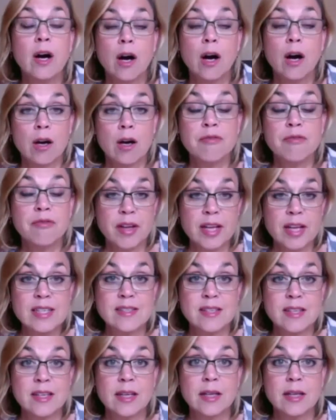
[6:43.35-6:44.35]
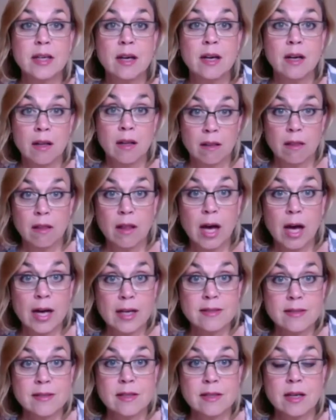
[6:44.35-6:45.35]
are facing
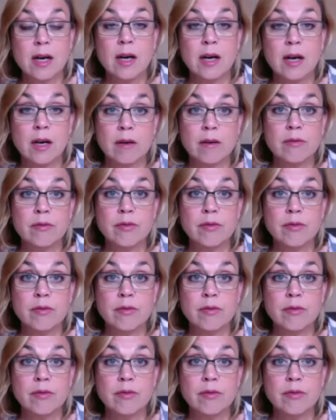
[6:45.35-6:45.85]
loss of